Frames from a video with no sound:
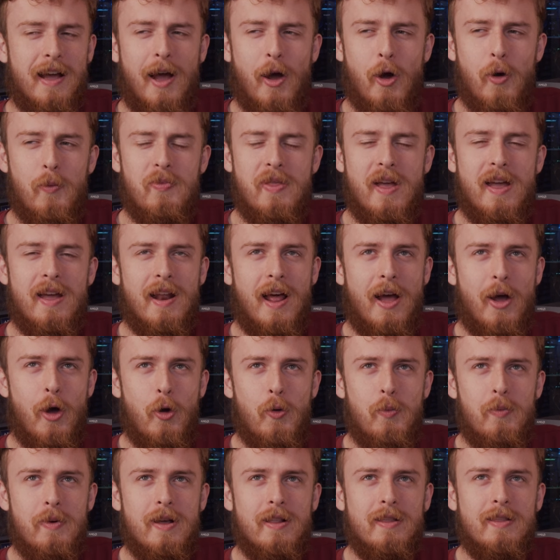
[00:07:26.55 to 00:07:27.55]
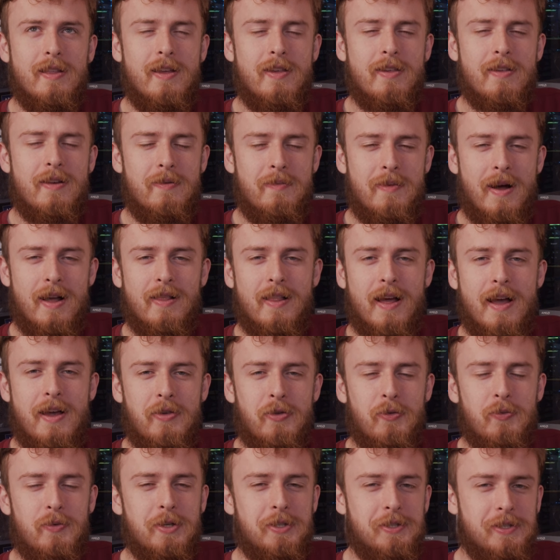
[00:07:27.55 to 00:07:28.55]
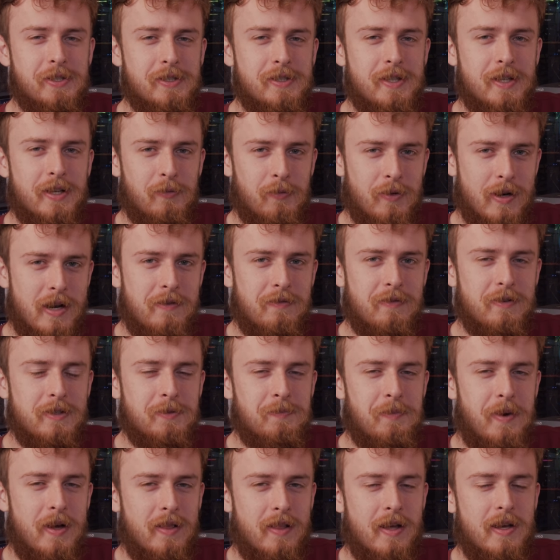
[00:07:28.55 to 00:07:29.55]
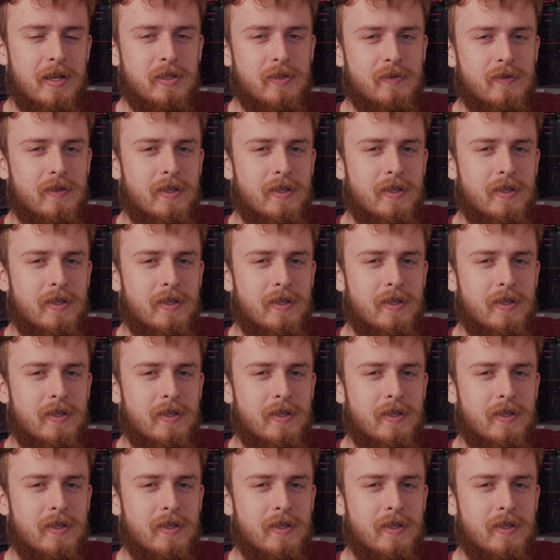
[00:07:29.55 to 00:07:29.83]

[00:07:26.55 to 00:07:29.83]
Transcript: Hope that I hope at least my last wish is that whenever it's my last